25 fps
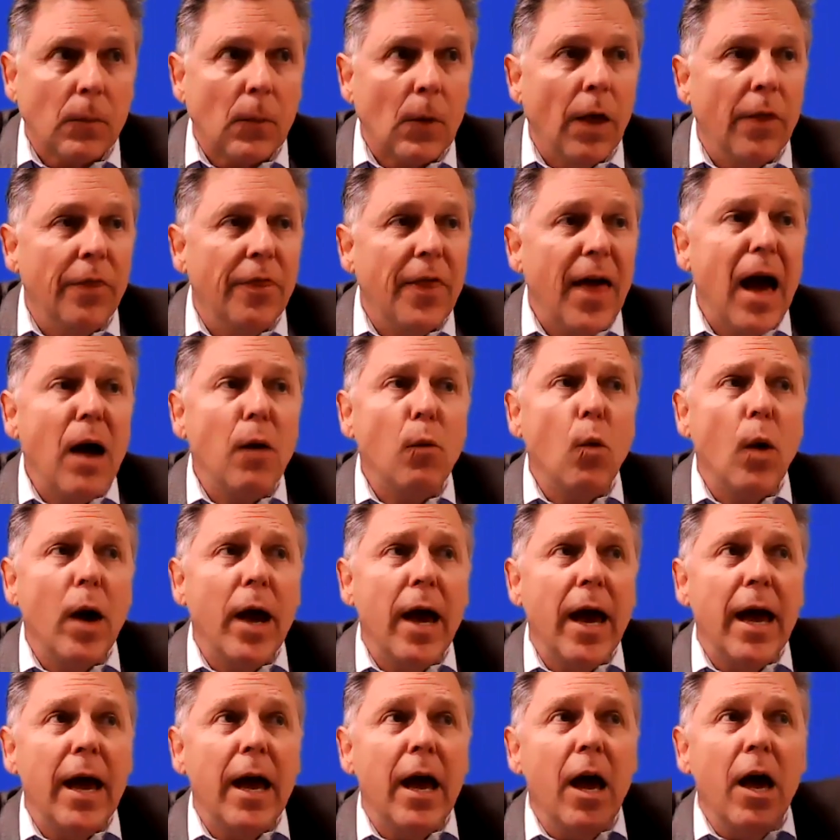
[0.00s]
That
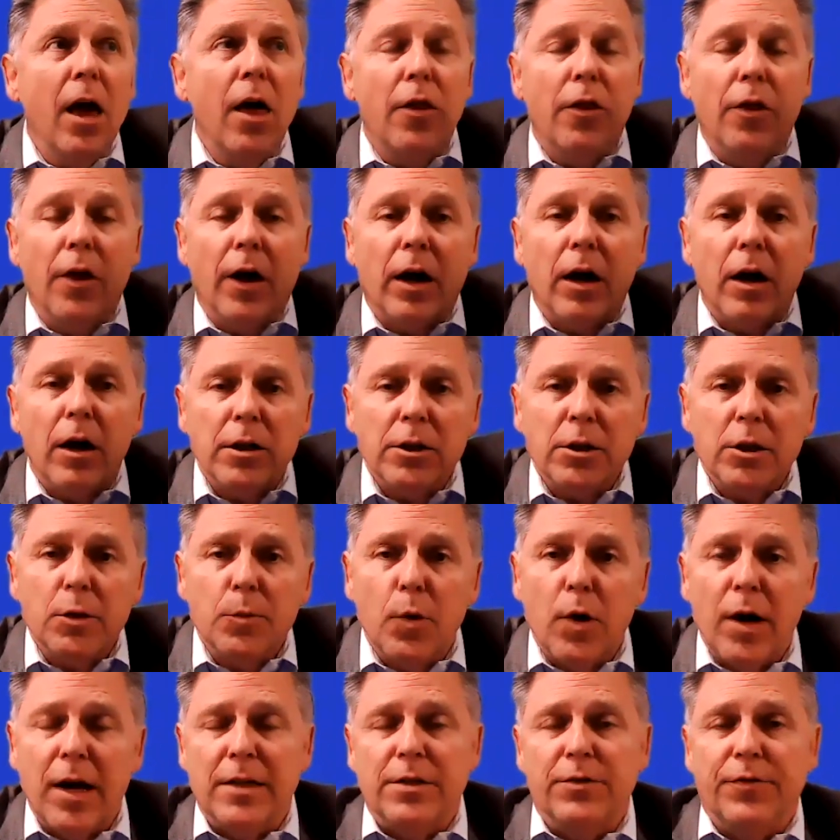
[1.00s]
way, the customer
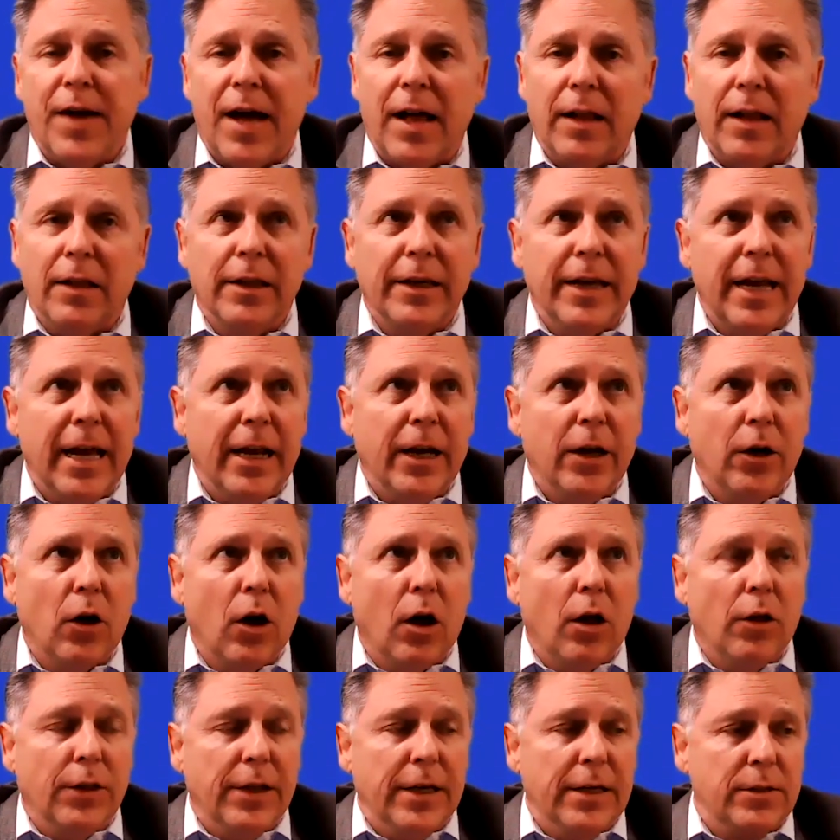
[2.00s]
has validated all
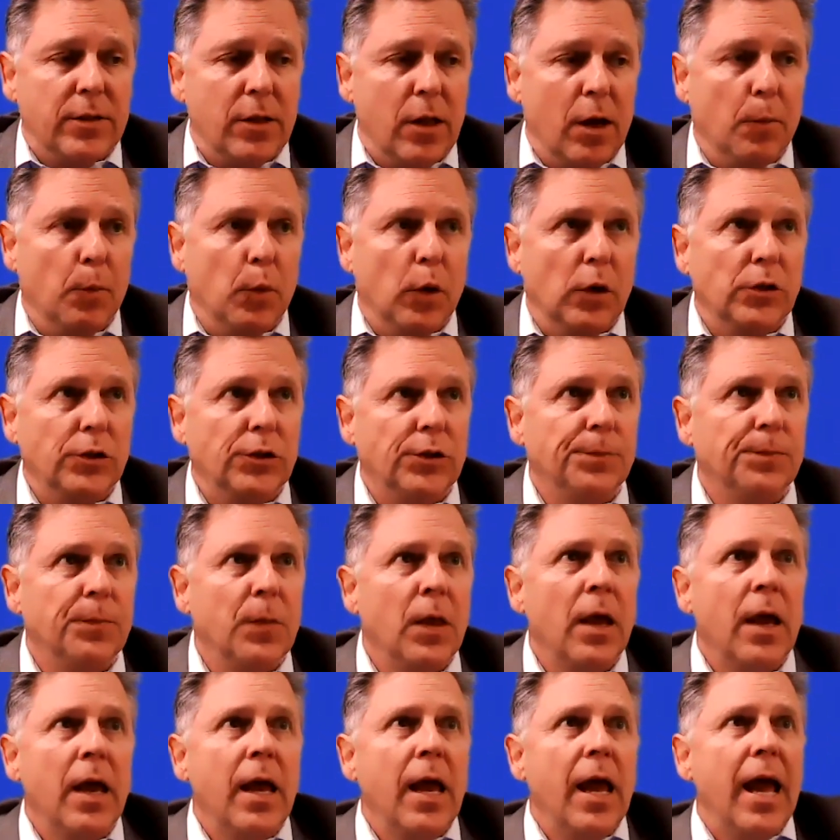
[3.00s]
these numbers.
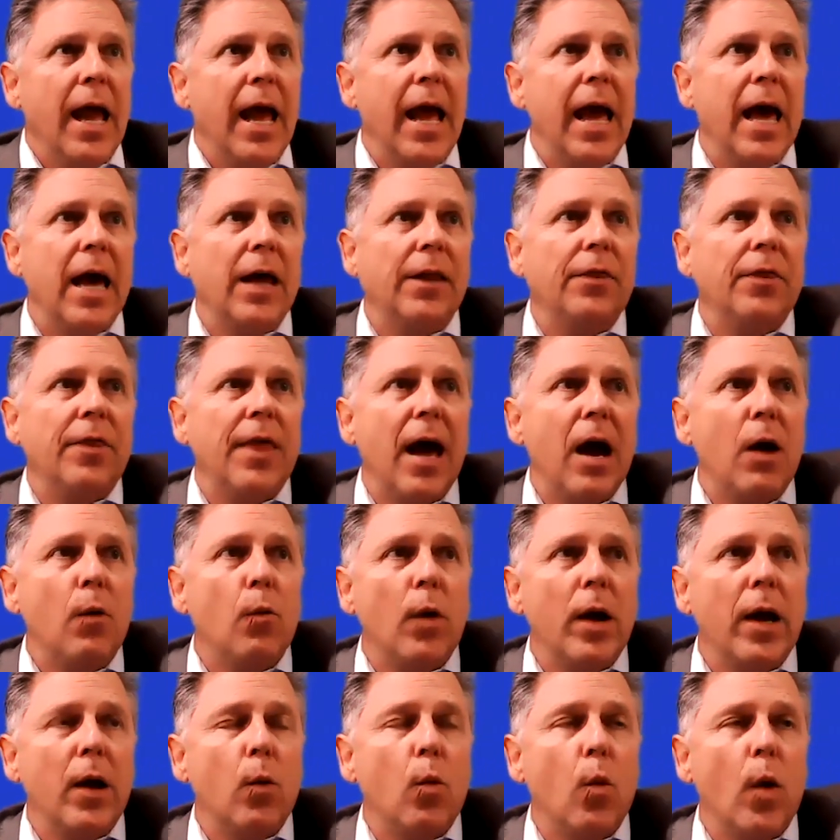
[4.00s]
And that
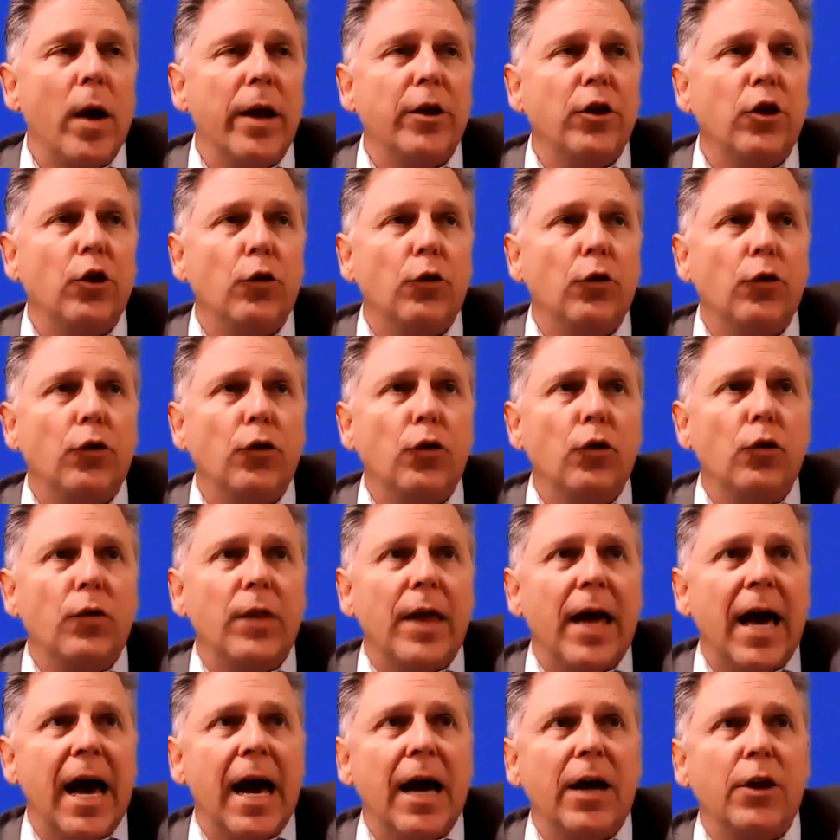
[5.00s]
way, when you do
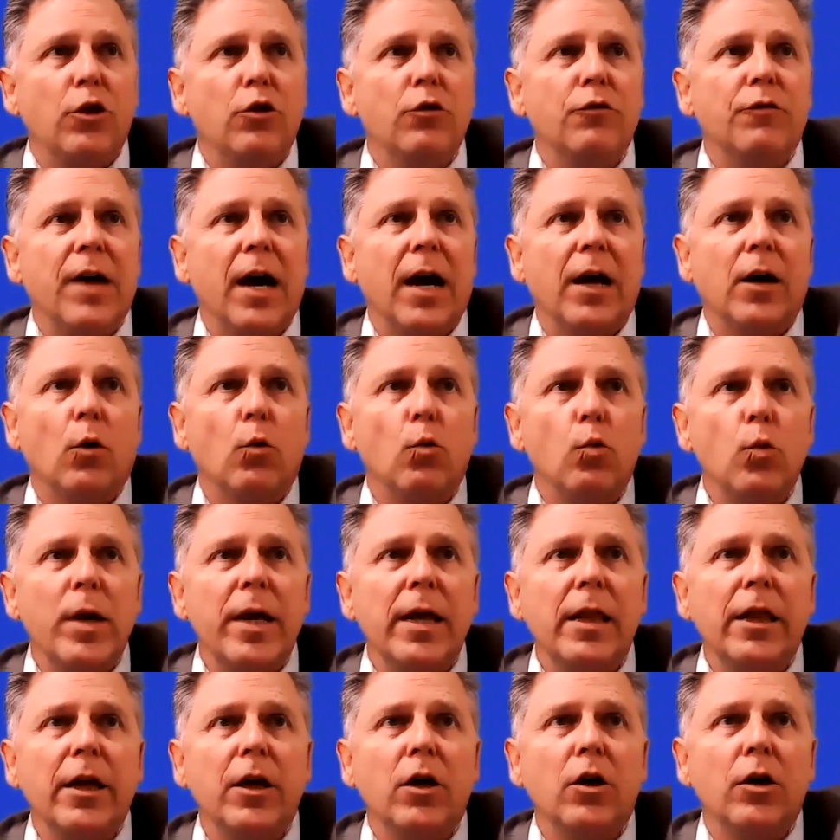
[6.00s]
that, you've got a
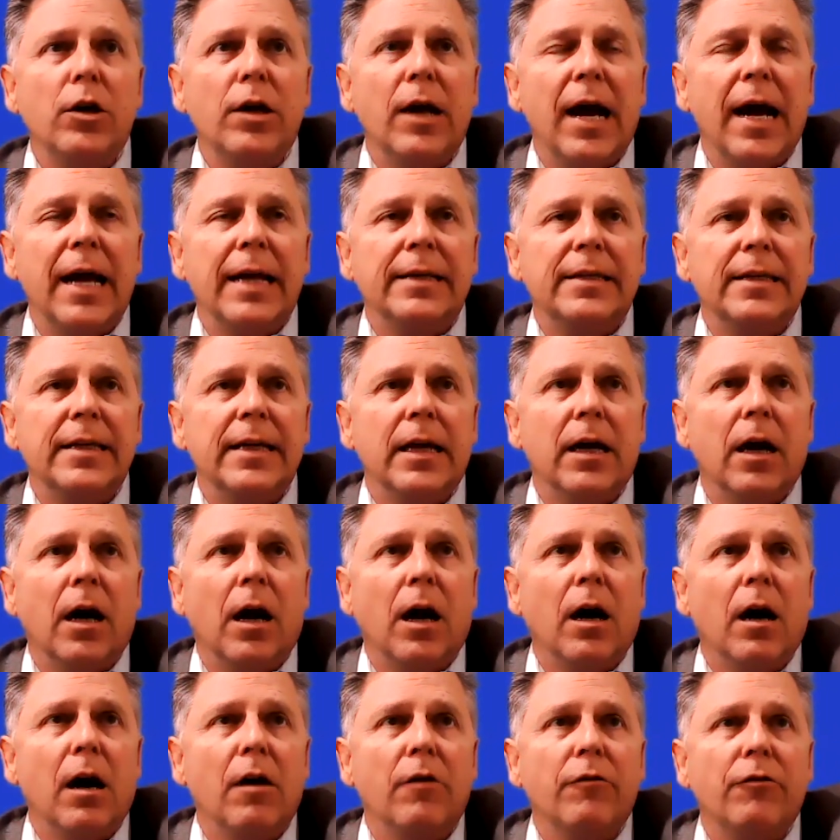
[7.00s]
really good idea
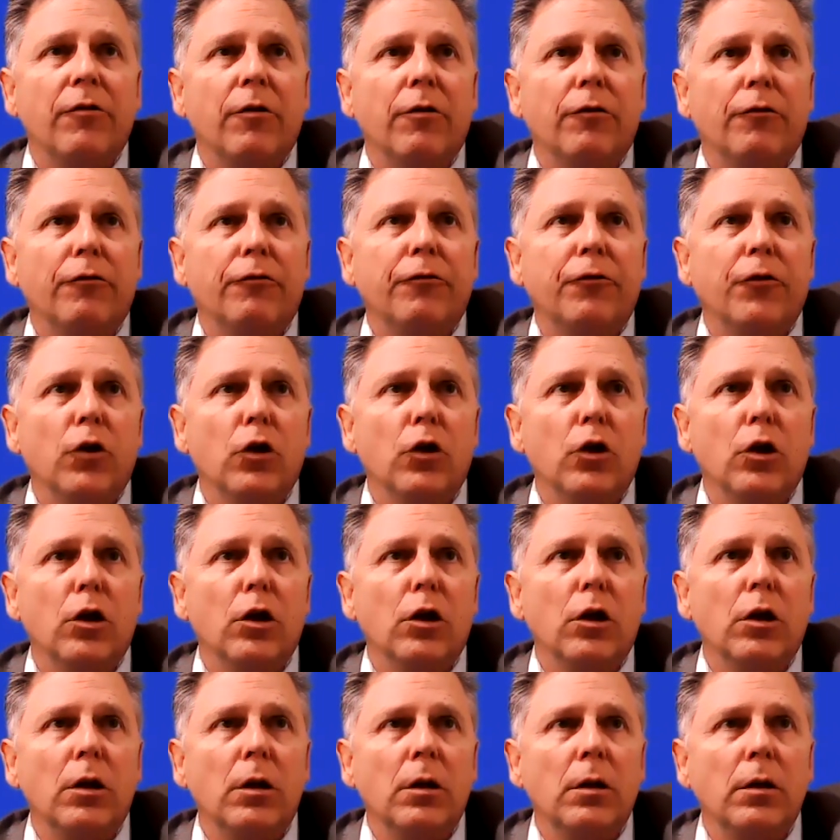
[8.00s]
of
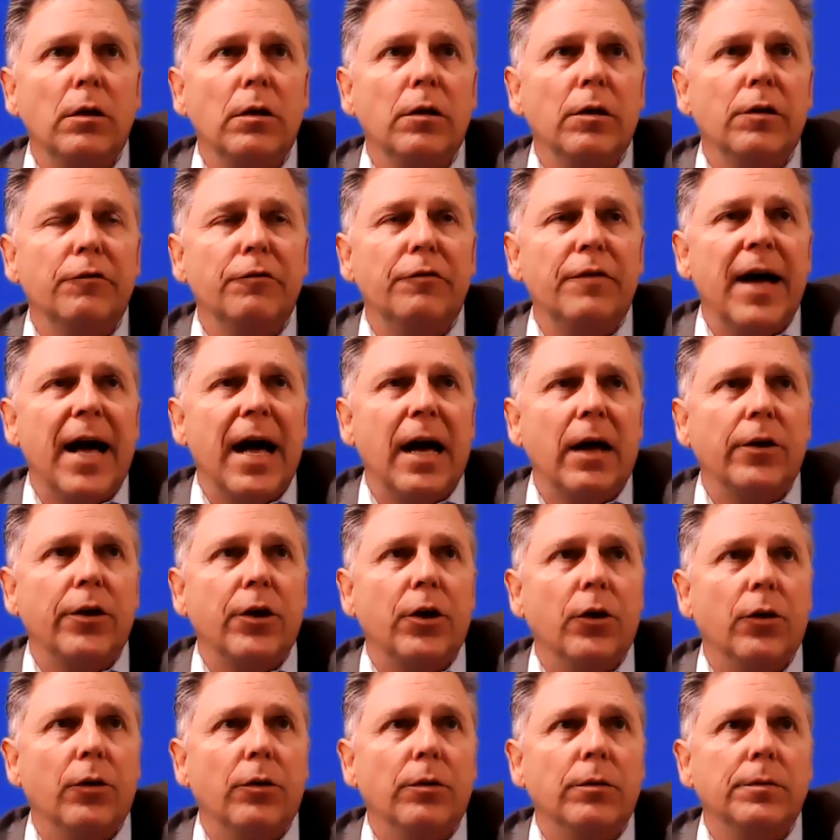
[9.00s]
full
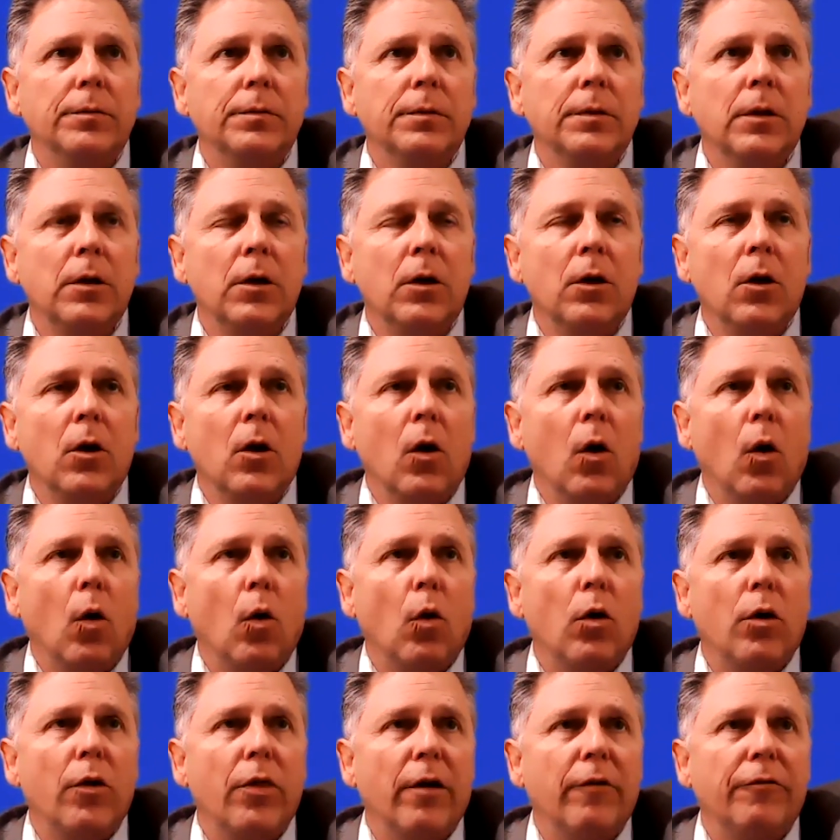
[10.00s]
value
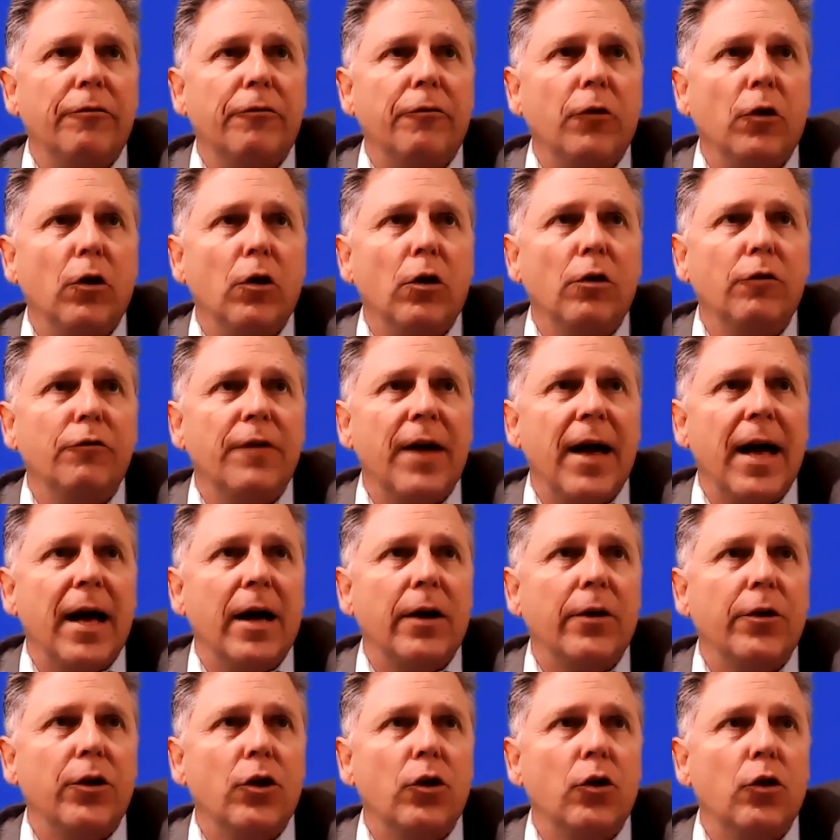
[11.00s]
or the full
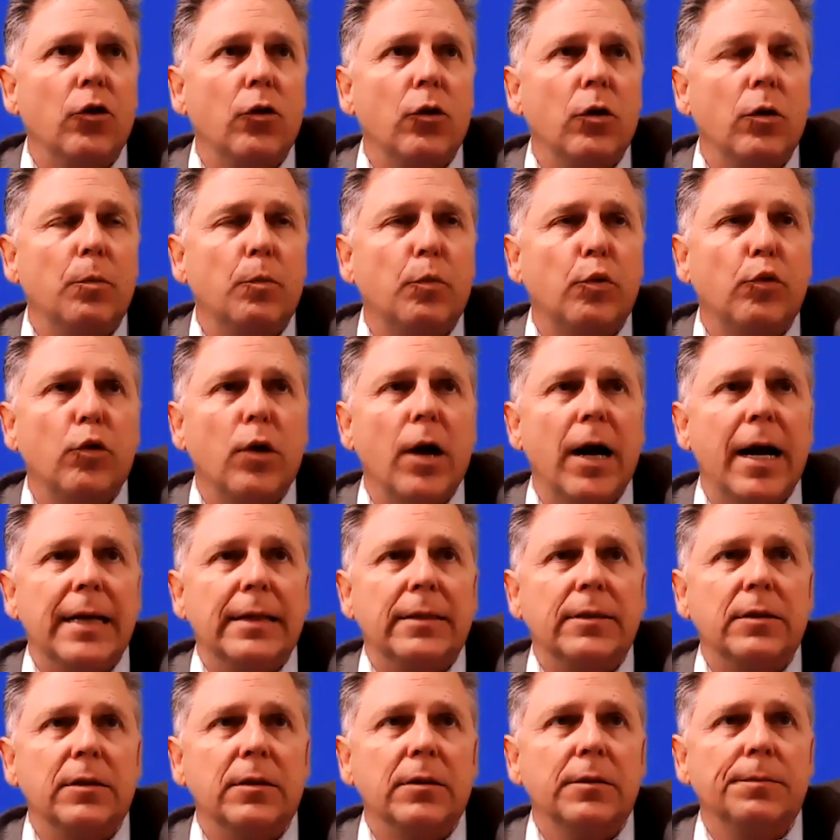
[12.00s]
value
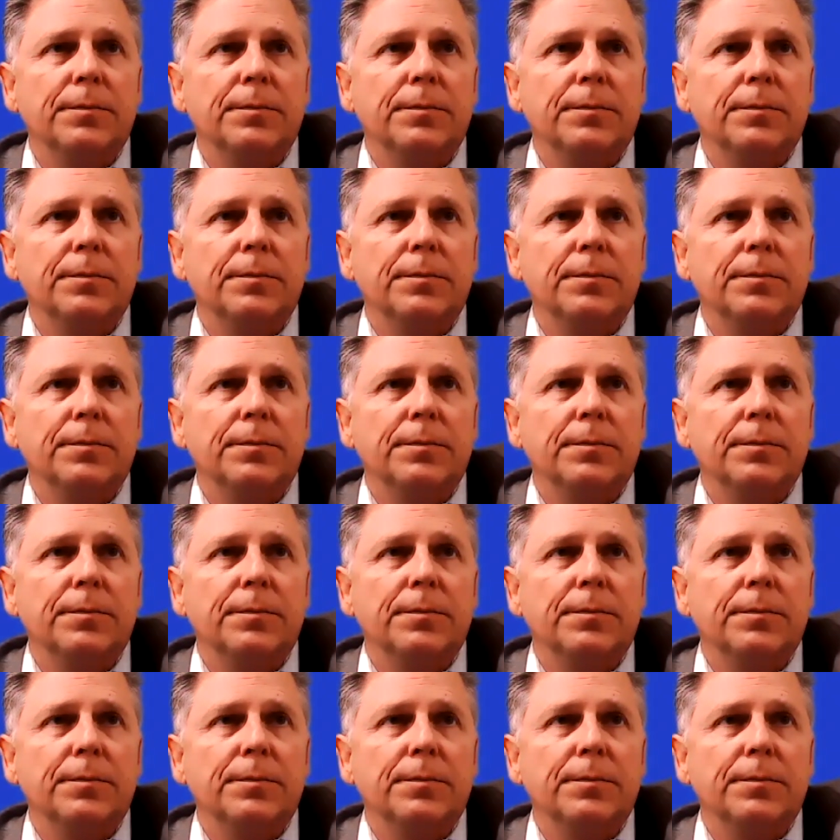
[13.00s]
price.